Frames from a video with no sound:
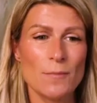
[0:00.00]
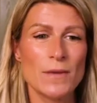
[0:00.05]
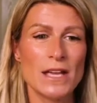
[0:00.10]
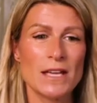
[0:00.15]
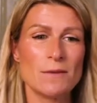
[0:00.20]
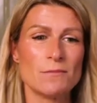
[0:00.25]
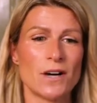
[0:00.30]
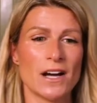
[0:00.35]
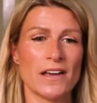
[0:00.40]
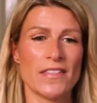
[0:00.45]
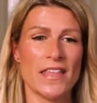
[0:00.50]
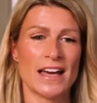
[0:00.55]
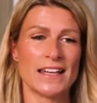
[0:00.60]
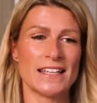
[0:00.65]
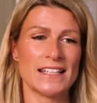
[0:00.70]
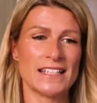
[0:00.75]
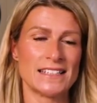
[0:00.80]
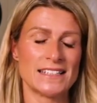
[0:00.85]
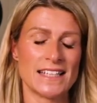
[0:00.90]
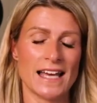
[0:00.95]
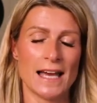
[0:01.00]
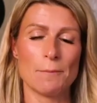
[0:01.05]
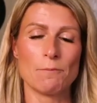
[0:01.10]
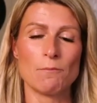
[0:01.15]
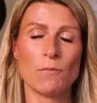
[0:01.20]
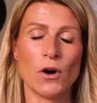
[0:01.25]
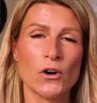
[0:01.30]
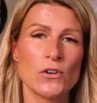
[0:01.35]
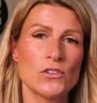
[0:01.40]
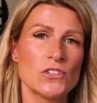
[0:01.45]
I mean by that is that
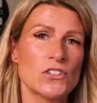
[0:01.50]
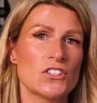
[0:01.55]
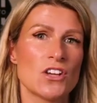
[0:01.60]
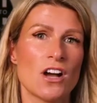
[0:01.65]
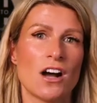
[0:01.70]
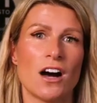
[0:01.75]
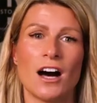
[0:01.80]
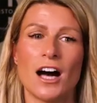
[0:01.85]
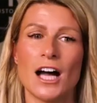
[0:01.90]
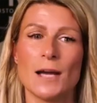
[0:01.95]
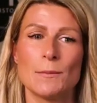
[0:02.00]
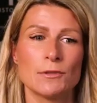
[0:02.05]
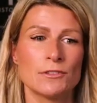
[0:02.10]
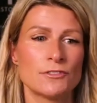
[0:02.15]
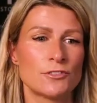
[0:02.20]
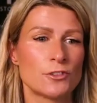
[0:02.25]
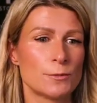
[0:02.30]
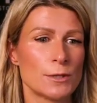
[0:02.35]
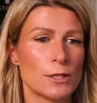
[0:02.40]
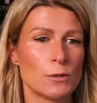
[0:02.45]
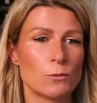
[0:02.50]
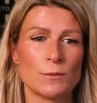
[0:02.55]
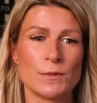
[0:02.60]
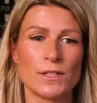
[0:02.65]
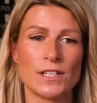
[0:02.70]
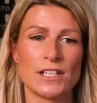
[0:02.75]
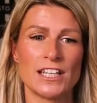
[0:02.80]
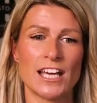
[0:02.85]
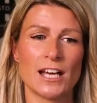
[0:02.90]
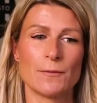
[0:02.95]
most high-performing
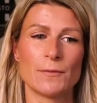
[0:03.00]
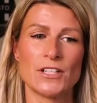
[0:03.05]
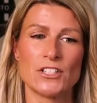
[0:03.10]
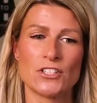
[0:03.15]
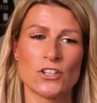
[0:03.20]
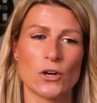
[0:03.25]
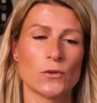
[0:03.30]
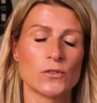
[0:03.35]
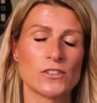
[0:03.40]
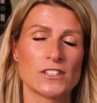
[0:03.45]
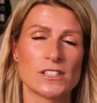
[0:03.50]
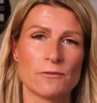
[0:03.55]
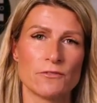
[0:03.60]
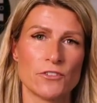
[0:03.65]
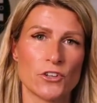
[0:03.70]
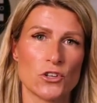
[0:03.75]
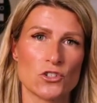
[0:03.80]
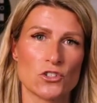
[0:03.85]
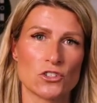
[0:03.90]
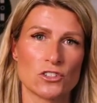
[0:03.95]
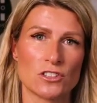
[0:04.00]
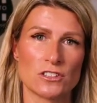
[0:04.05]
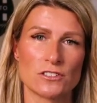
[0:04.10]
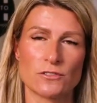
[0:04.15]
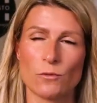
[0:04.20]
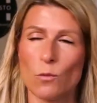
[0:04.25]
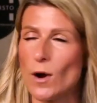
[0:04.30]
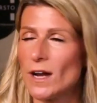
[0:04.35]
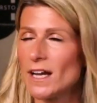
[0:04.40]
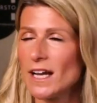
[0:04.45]
women have been told some version
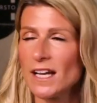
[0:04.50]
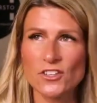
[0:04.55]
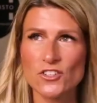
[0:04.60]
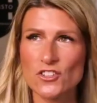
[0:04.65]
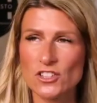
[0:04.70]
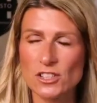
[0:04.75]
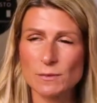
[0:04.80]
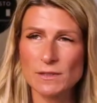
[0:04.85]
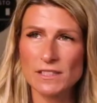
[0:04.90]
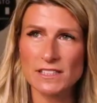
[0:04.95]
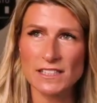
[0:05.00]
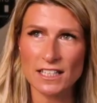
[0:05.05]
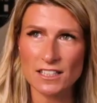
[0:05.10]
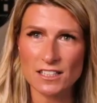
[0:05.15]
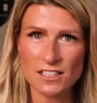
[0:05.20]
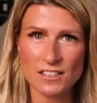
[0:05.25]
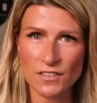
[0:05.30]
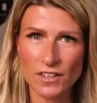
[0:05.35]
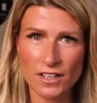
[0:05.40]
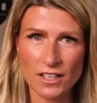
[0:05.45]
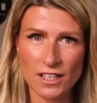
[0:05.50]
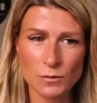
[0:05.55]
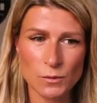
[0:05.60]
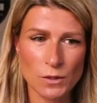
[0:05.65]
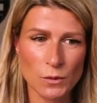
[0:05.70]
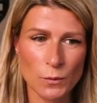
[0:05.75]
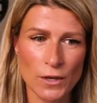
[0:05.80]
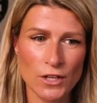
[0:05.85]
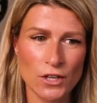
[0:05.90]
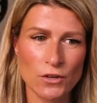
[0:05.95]
of, why can't you just be satisfied
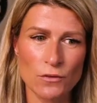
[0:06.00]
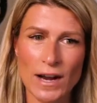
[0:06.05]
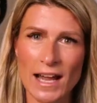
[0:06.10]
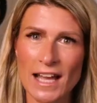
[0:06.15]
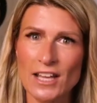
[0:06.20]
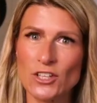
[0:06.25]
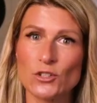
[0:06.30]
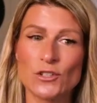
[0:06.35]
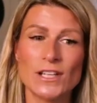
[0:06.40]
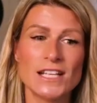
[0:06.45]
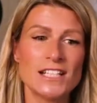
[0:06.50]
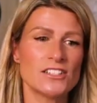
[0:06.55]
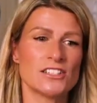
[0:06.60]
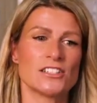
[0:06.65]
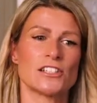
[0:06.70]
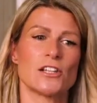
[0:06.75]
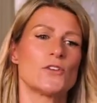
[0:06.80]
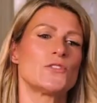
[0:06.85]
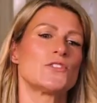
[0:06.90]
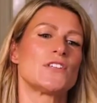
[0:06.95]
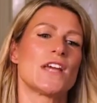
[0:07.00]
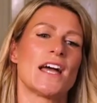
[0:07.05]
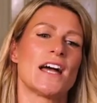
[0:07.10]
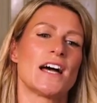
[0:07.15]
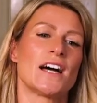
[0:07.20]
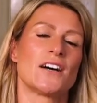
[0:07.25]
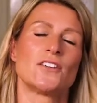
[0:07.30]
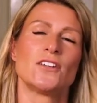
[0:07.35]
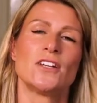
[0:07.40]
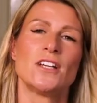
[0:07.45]
with where you're at? You need to slow
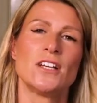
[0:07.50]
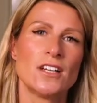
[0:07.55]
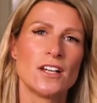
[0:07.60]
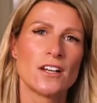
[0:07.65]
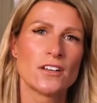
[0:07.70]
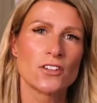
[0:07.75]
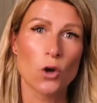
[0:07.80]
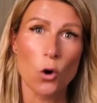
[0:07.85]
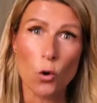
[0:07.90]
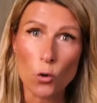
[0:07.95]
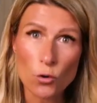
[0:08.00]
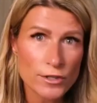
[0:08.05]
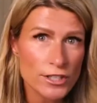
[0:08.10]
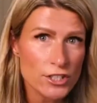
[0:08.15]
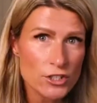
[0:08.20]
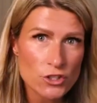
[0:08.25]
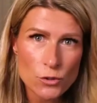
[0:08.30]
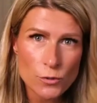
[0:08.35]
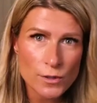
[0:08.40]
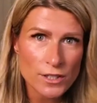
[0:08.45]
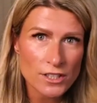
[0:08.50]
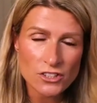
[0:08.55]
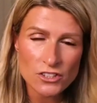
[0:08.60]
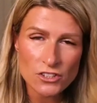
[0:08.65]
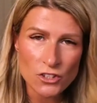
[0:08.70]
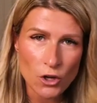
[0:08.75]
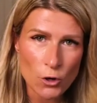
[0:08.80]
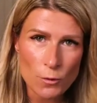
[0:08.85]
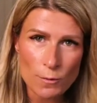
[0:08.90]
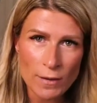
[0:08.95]
down. You're already doing
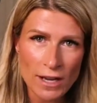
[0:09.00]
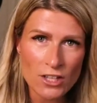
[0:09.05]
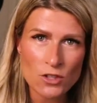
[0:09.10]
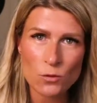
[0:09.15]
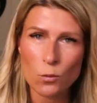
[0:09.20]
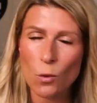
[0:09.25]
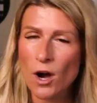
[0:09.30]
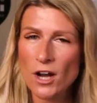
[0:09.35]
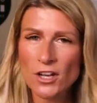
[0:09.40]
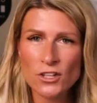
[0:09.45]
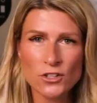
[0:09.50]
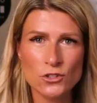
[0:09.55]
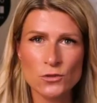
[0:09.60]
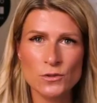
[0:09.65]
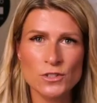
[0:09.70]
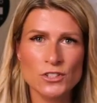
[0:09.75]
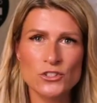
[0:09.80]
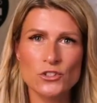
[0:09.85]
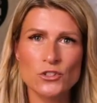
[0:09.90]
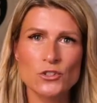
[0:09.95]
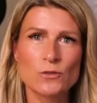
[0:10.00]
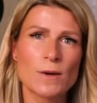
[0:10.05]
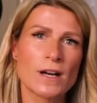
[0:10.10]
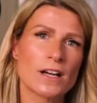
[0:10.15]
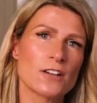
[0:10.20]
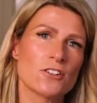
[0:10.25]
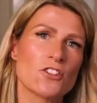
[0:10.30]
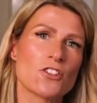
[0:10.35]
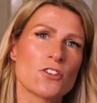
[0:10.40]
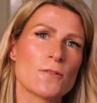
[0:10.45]
so much. Why are you doing too
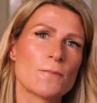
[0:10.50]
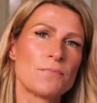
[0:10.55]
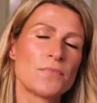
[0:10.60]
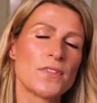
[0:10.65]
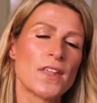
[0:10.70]
much?